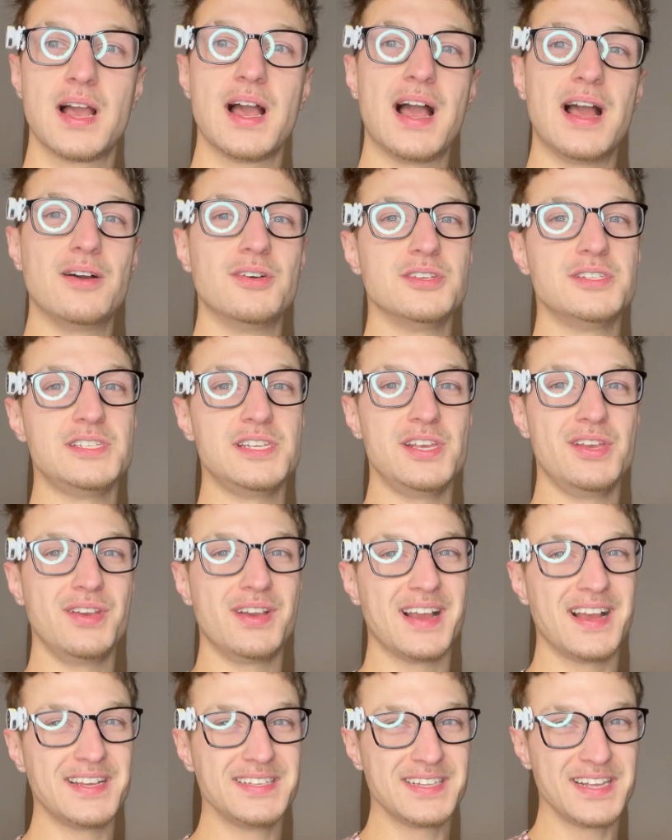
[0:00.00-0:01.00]
I will see you
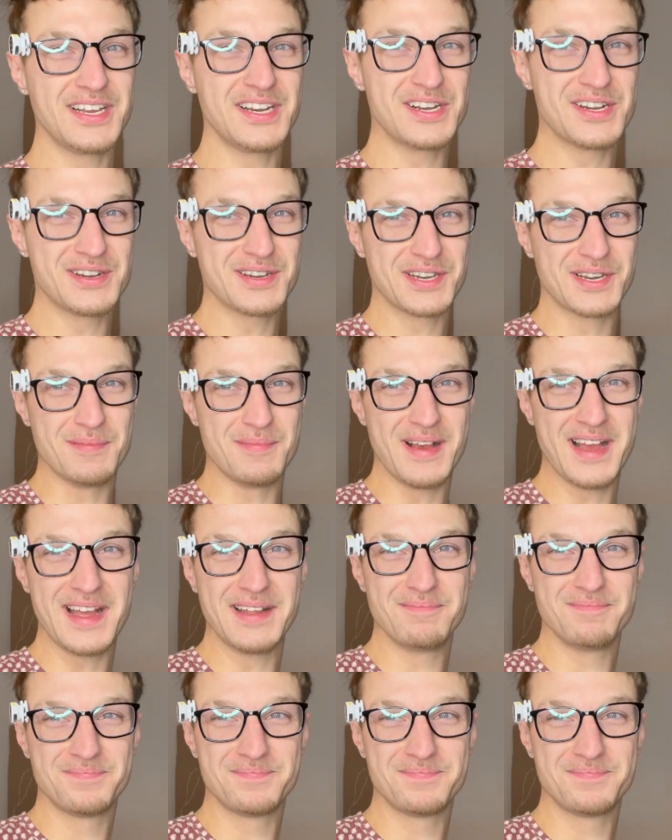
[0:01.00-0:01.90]
guys later. Goodbye.